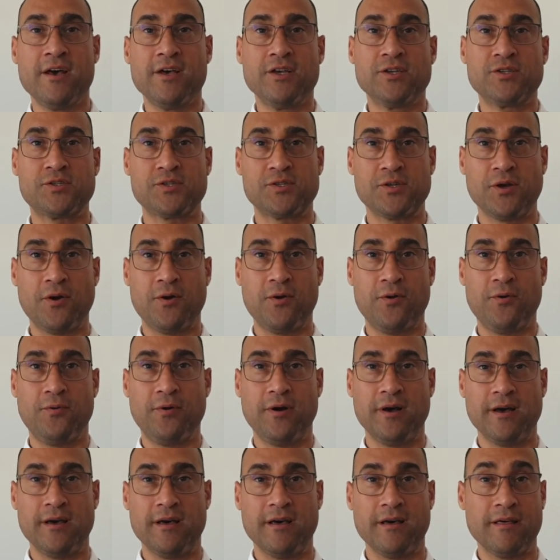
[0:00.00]

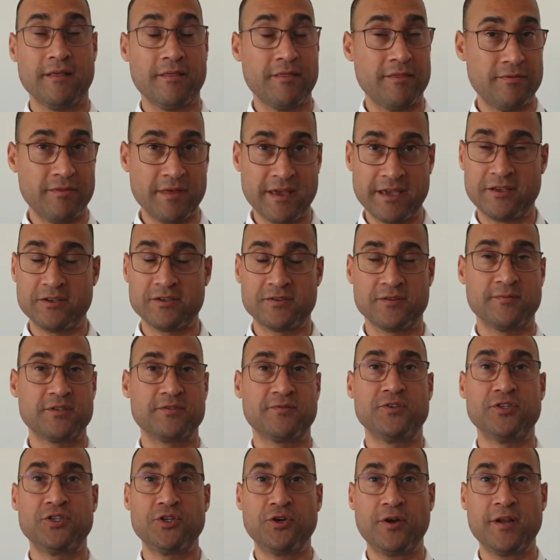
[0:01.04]
So thank you so much
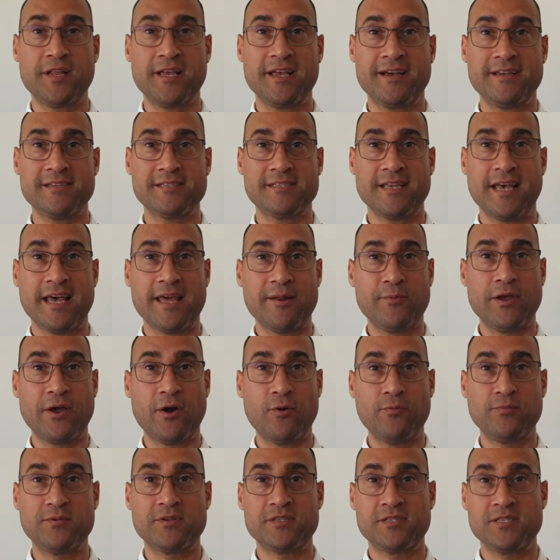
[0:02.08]
for joining us, and we
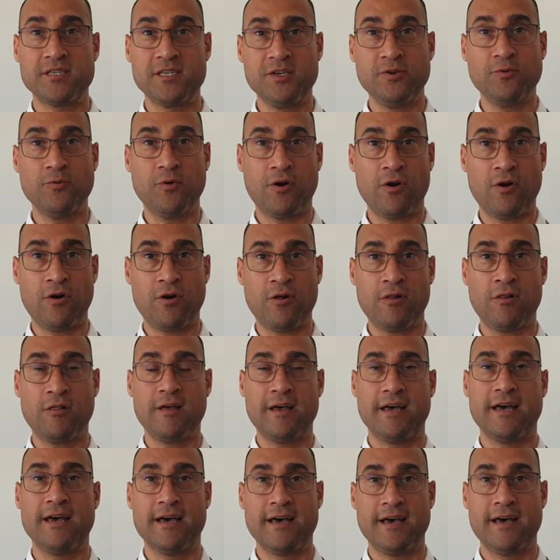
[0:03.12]
hope to see you all
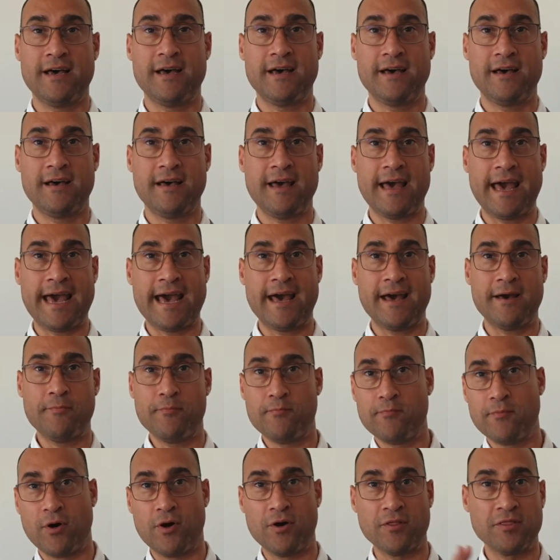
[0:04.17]

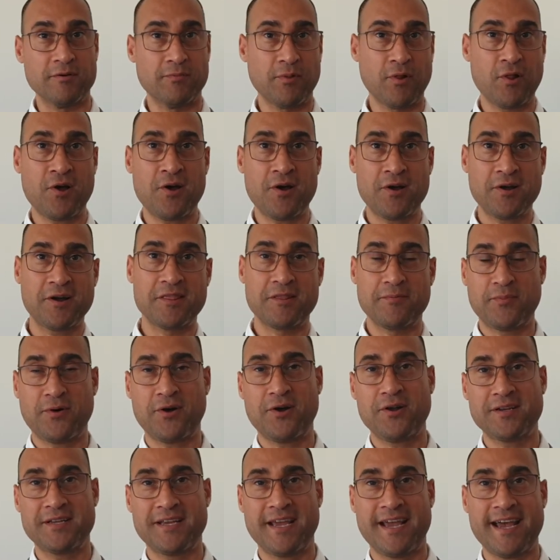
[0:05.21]
on the blog, on the
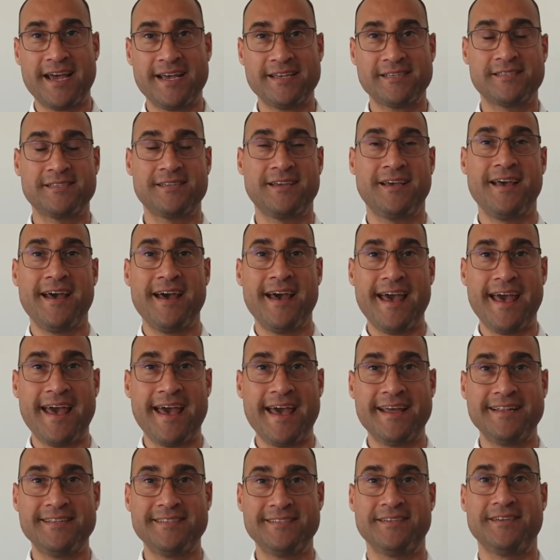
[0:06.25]
podcast,
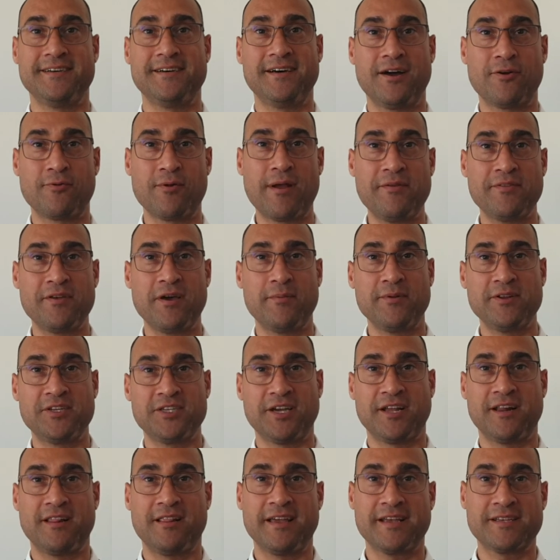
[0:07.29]
and around the
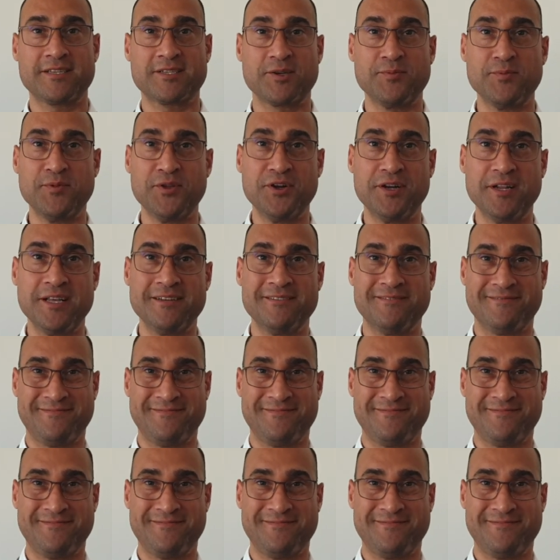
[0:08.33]
Omnichannel X community.